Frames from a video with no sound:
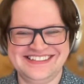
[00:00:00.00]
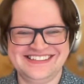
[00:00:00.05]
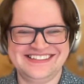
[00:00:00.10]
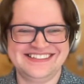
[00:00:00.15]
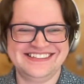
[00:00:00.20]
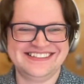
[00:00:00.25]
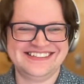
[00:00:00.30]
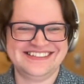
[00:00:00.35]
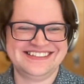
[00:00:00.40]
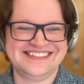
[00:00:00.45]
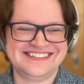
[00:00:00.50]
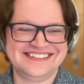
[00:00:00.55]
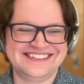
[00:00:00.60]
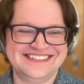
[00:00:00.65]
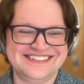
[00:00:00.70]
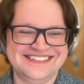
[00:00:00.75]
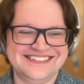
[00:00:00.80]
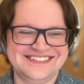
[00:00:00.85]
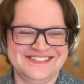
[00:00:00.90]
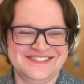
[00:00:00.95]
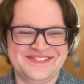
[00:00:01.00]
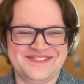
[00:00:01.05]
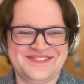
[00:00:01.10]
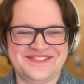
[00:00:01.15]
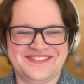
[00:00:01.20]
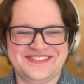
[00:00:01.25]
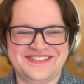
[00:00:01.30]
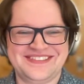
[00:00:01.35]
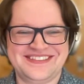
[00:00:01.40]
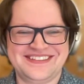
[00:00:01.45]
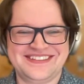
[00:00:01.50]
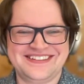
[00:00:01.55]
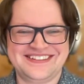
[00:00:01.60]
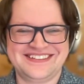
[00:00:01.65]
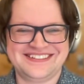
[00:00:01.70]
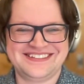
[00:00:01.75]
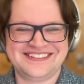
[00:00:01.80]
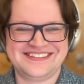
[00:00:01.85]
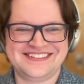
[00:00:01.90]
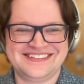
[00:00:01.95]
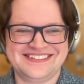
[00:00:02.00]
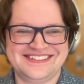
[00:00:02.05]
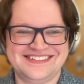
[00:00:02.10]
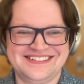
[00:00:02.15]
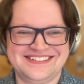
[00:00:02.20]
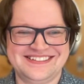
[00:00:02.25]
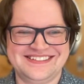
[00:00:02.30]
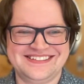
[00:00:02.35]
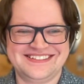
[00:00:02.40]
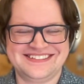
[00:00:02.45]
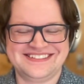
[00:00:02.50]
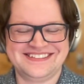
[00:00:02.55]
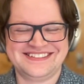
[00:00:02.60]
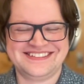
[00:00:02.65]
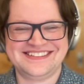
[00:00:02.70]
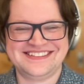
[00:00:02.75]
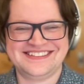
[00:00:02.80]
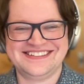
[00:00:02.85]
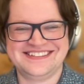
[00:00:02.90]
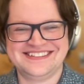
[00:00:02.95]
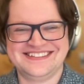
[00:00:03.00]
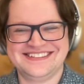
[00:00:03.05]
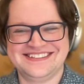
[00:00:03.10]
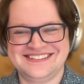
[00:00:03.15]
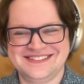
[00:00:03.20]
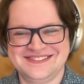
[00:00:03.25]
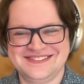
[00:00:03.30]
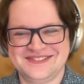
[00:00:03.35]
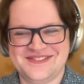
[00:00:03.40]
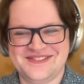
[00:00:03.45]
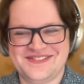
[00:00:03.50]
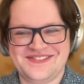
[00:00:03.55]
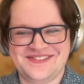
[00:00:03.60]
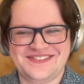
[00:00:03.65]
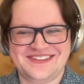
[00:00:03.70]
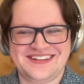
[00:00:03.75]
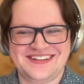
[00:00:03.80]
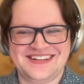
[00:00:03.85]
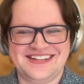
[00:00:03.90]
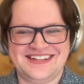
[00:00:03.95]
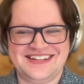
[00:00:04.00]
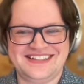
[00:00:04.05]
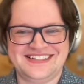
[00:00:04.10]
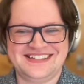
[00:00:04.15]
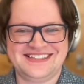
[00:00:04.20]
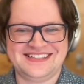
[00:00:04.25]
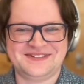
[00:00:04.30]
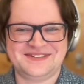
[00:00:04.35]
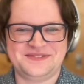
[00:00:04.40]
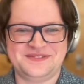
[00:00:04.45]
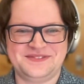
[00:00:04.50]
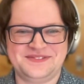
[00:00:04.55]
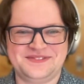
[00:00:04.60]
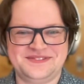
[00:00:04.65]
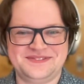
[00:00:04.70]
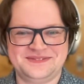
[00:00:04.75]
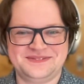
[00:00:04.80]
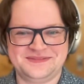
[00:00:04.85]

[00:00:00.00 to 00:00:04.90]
No words are spoken by the person on screen.